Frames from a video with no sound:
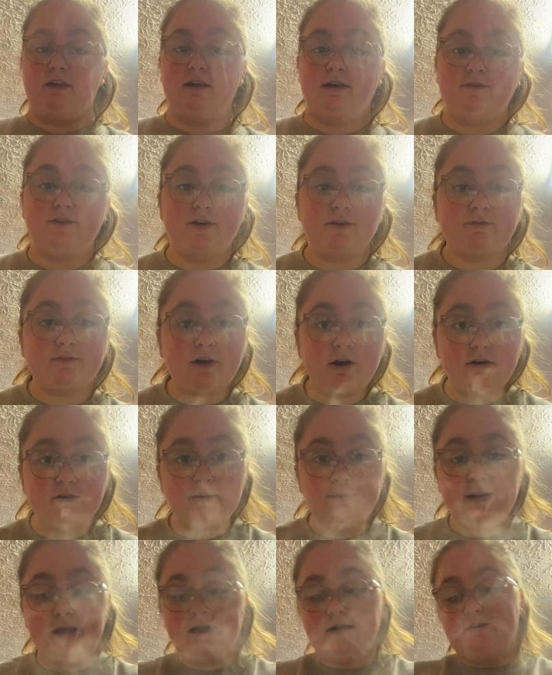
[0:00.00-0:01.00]
you have enough curry
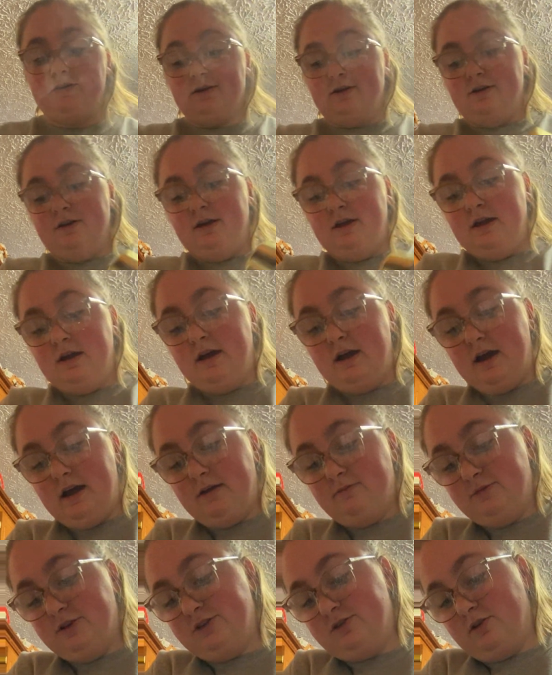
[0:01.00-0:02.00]
powder,
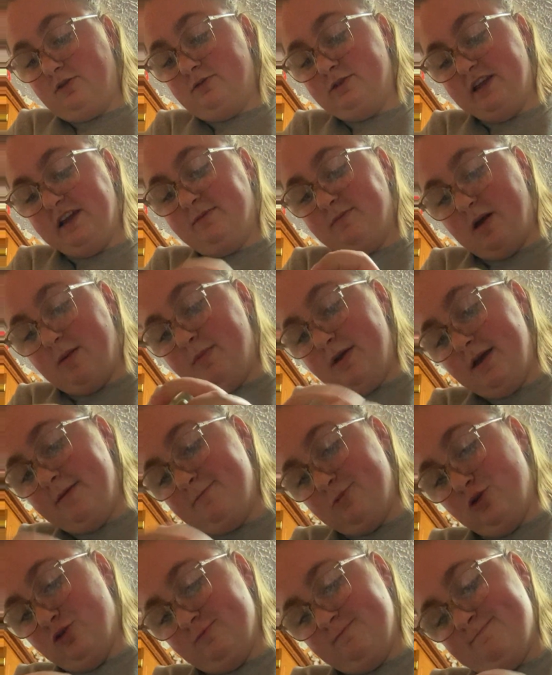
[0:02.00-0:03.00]
I'm just gonna take my
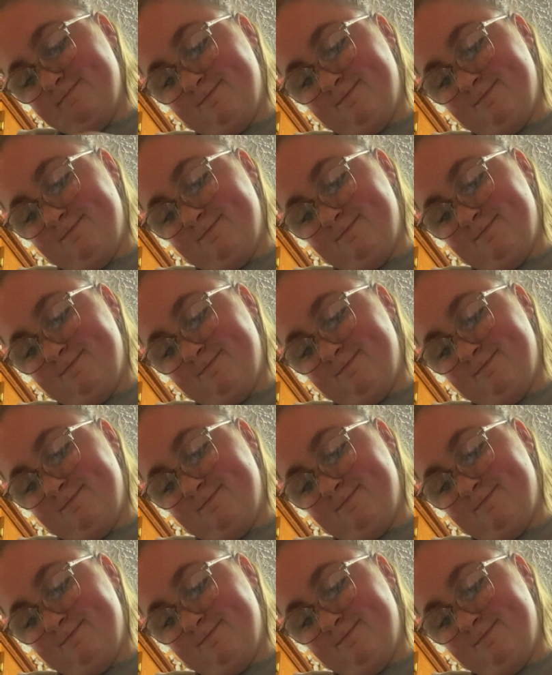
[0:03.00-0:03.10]
pepper